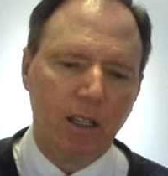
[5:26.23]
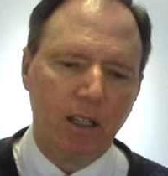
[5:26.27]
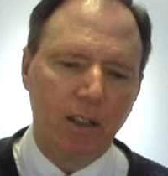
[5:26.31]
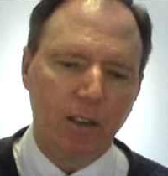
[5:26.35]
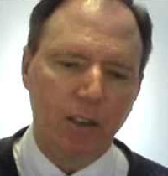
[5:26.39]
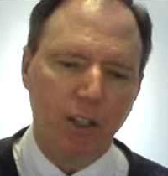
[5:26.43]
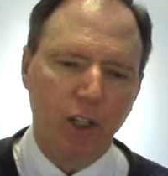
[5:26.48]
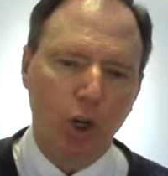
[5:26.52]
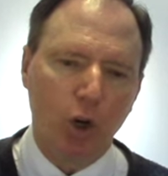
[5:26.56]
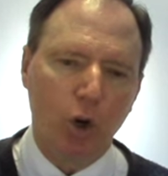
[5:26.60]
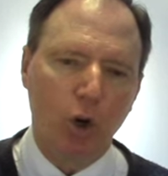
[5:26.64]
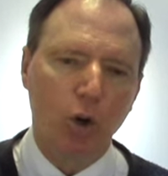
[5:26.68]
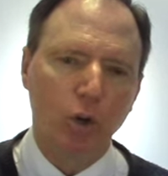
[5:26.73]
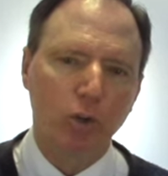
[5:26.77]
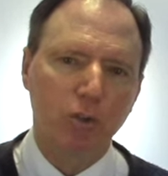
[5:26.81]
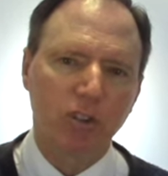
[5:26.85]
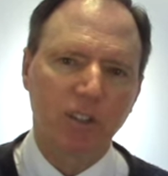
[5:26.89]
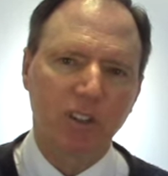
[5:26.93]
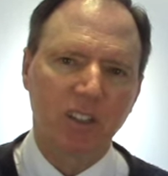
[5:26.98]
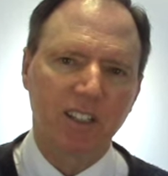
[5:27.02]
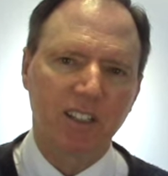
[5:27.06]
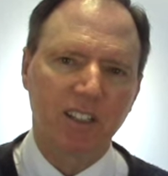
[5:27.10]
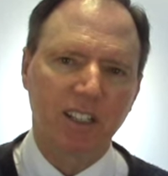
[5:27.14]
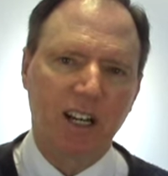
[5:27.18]
The
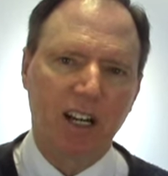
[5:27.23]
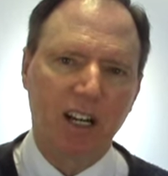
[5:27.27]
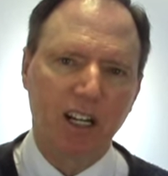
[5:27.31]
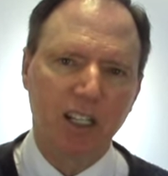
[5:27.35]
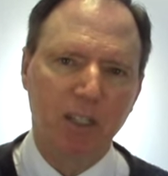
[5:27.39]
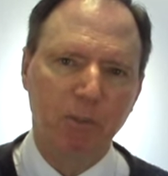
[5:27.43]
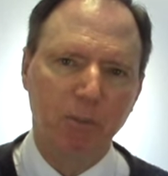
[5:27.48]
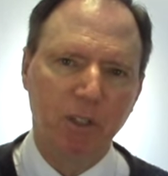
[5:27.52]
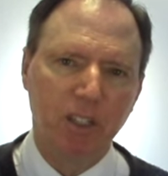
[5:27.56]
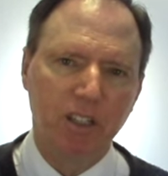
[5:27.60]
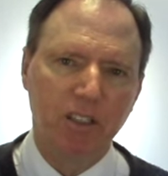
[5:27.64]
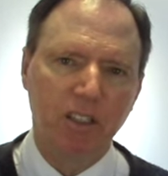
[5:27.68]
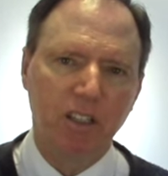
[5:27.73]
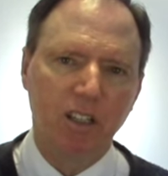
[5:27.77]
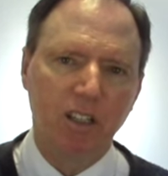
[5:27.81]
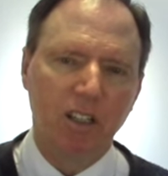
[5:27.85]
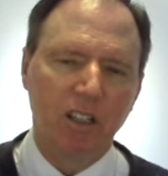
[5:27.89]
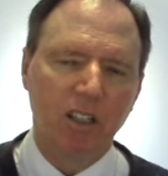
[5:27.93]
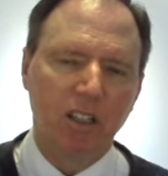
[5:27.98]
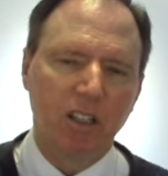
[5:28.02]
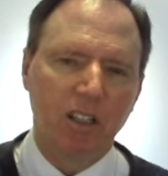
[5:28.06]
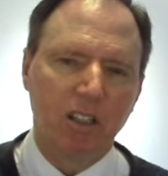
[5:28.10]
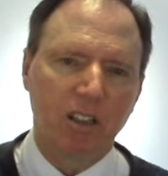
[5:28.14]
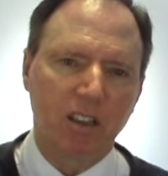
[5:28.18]
older the document,
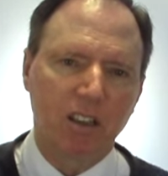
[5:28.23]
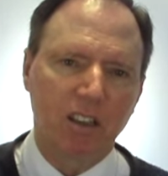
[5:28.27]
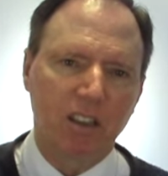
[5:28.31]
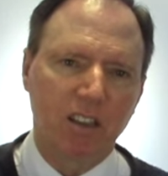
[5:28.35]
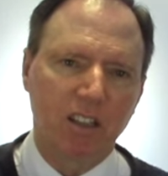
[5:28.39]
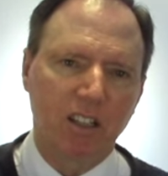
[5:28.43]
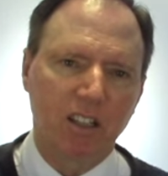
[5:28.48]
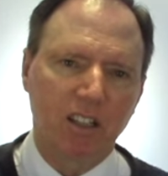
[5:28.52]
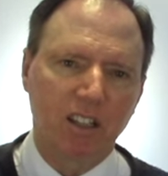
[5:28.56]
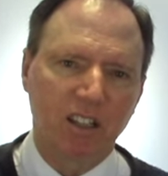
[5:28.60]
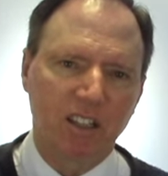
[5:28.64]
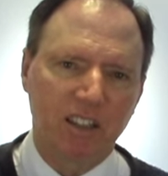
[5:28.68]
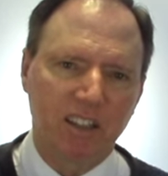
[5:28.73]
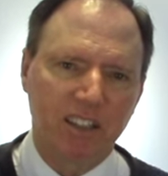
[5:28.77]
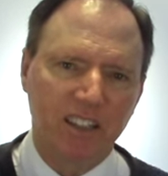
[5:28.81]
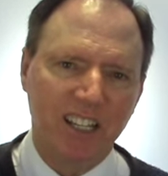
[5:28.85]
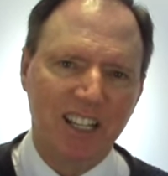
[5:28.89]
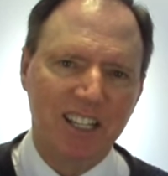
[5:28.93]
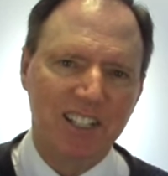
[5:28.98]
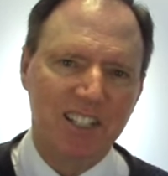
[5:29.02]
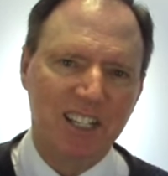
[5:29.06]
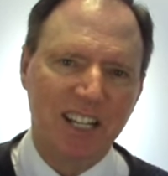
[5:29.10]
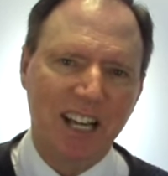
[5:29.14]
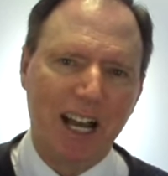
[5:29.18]
the
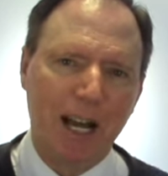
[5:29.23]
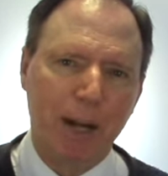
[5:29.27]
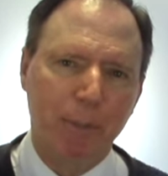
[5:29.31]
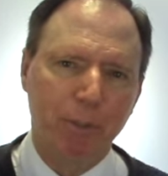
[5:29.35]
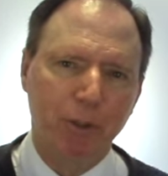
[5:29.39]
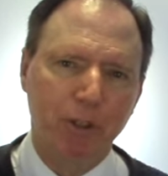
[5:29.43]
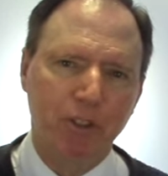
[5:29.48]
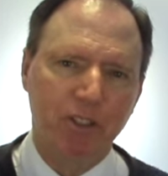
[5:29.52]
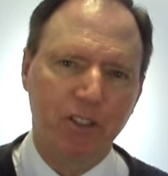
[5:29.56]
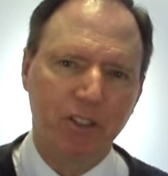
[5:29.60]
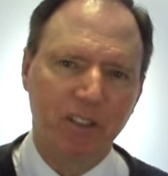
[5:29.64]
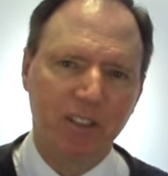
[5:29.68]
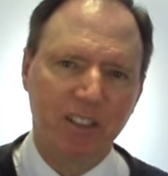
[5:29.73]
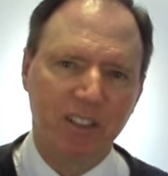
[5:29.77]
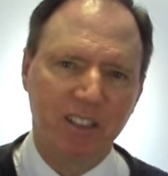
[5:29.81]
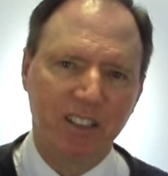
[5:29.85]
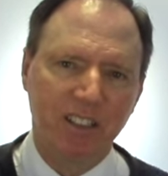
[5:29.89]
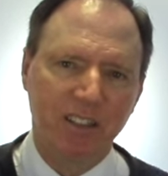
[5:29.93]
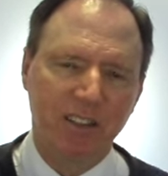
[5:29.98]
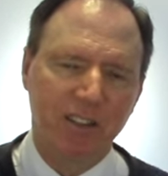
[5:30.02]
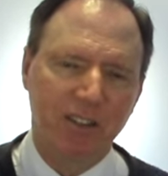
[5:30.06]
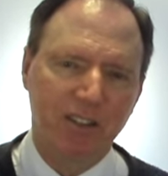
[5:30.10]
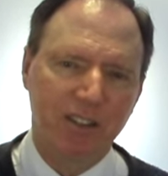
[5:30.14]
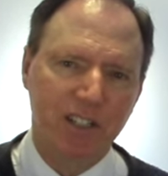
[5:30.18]
less
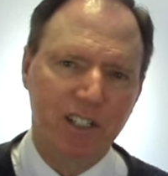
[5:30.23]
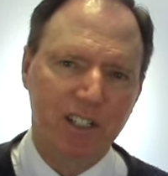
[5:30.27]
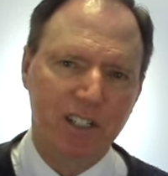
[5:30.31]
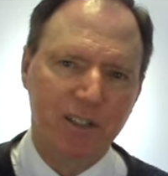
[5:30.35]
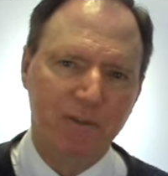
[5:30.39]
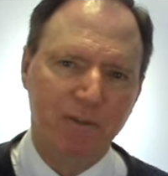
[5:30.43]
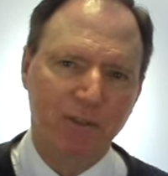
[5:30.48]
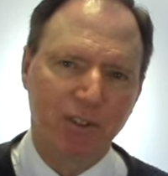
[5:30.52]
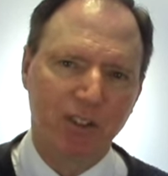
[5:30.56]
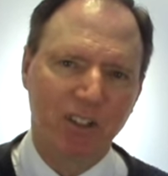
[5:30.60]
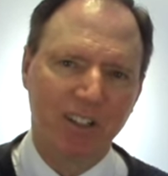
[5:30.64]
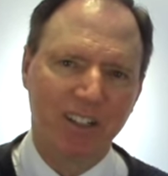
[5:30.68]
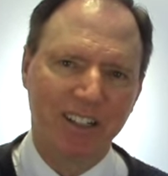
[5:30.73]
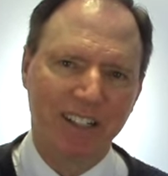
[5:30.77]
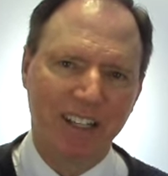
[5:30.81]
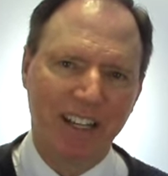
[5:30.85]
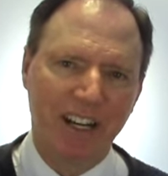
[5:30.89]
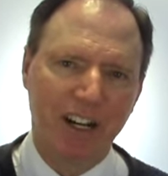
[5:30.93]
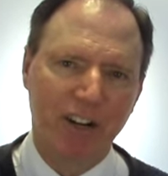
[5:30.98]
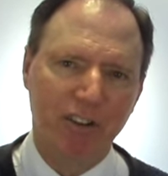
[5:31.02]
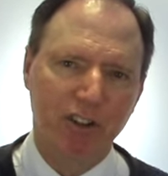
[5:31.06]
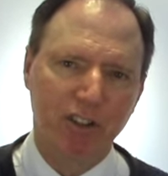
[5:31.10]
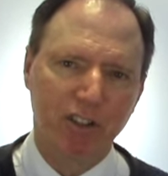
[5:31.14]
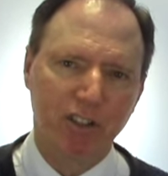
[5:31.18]
opportunity there is for an
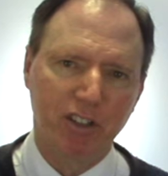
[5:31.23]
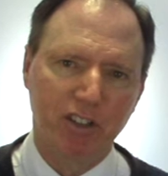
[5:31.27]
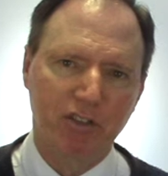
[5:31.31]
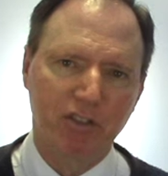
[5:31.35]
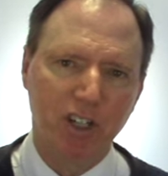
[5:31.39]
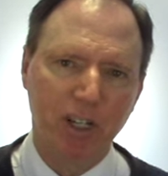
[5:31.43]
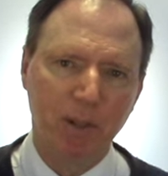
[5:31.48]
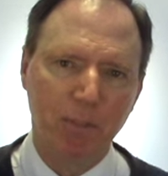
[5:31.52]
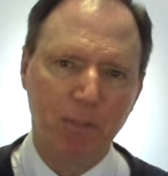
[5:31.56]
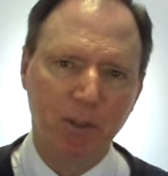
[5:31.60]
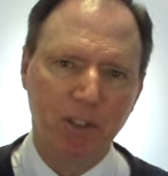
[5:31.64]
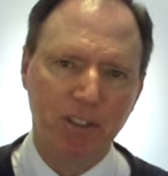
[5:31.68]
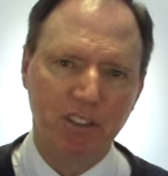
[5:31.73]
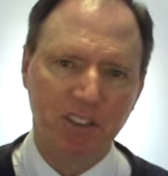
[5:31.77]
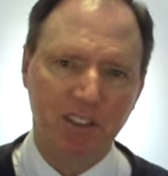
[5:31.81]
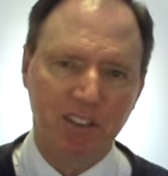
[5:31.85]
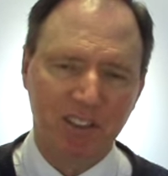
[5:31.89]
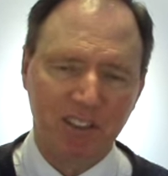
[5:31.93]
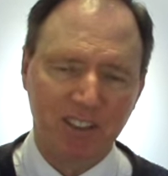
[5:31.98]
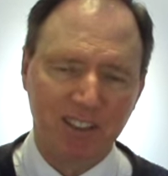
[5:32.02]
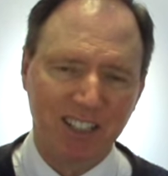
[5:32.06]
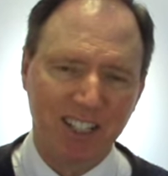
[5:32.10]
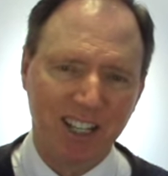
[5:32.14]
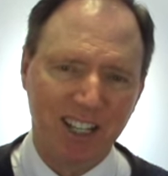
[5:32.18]
error to creep into
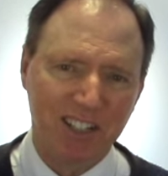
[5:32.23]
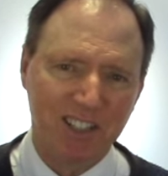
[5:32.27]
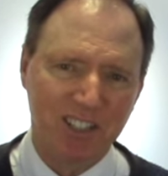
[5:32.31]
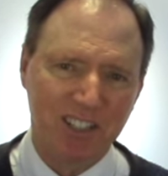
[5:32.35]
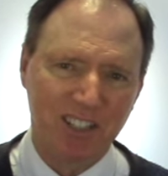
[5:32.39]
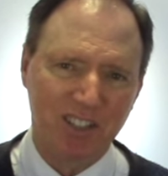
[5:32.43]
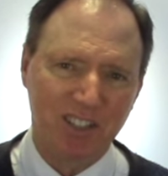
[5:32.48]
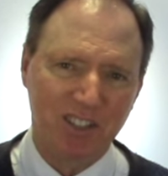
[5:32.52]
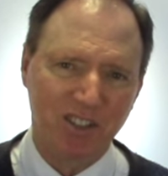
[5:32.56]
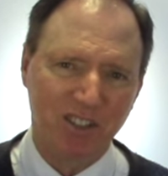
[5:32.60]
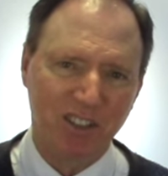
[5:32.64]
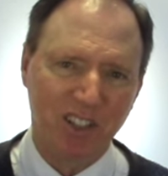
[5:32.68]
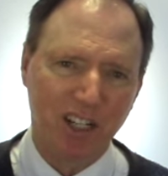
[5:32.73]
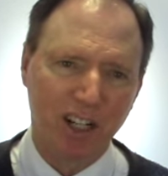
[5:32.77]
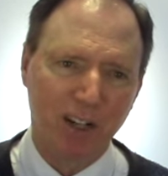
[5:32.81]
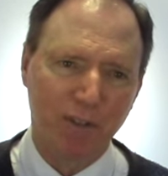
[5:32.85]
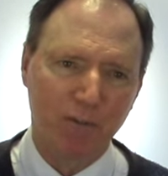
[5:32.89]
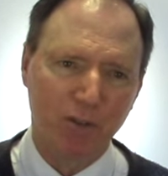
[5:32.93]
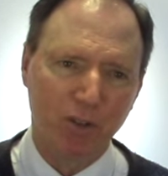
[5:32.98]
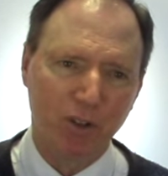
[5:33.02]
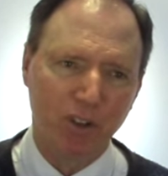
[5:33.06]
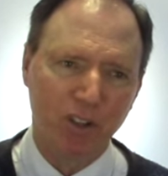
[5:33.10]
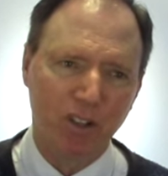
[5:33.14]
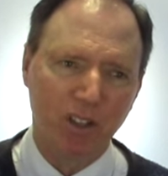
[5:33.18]
the text, and so
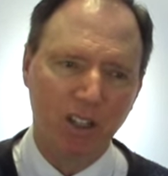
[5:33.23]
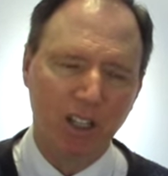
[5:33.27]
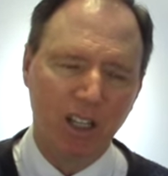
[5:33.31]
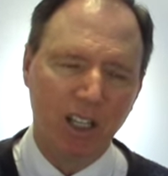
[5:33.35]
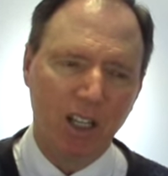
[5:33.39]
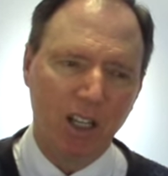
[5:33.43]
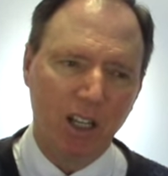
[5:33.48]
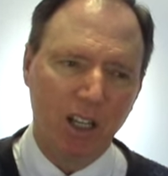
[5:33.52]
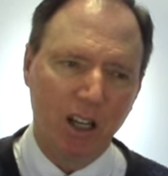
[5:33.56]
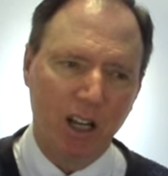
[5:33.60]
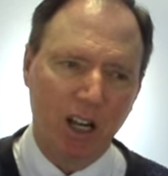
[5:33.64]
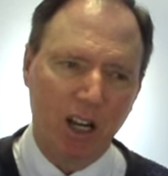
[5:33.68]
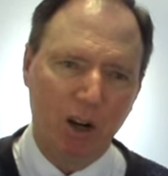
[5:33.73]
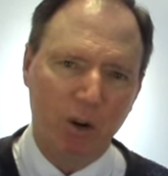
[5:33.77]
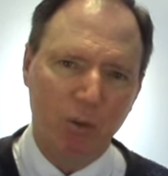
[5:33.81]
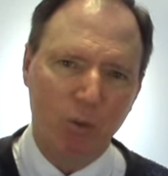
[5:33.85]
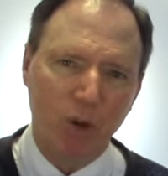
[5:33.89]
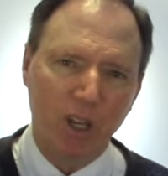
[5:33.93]
therefore uh,